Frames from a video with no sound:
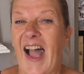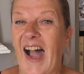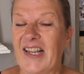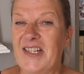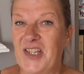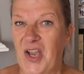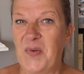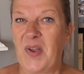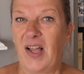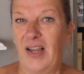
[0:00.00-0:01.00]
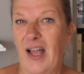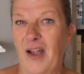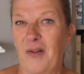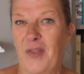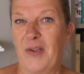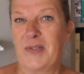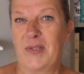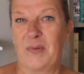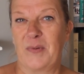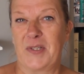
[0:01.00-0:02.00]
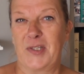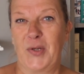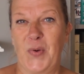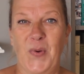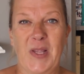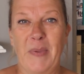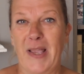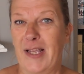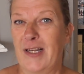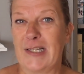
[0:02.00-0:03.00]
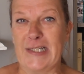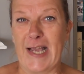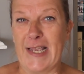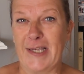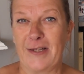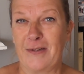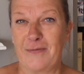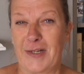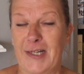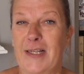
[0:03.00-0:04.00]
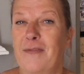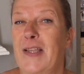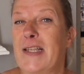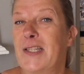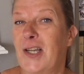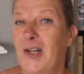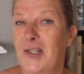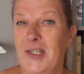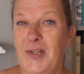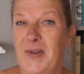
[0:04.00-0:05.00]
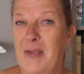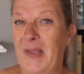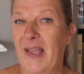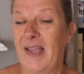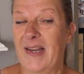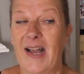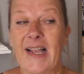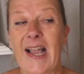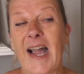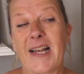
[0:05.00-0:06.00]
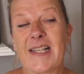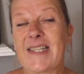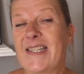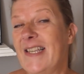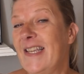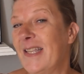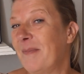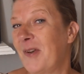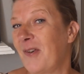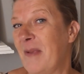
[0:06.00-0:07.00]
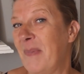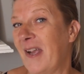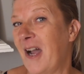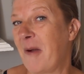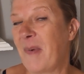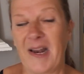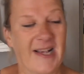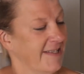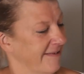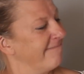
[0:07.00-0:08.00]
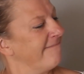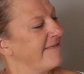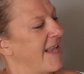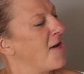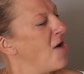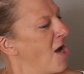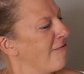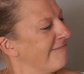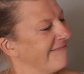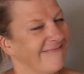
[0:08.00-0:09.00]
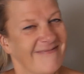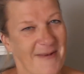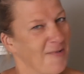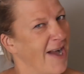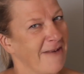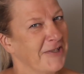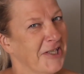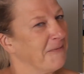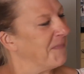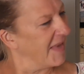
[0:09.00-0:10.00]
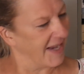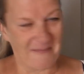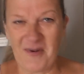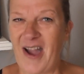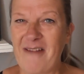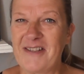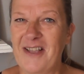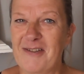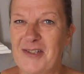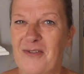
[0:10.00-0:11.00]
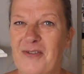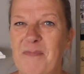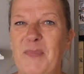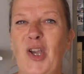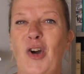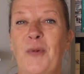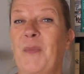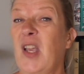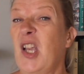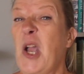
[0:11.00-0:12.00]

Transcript: I don't allow those thoughts to creep in and take over. And if they start to creep in, I kind of see them creeping up and I say, no, I'm not having you. I'm not having those thoughts. Be gone.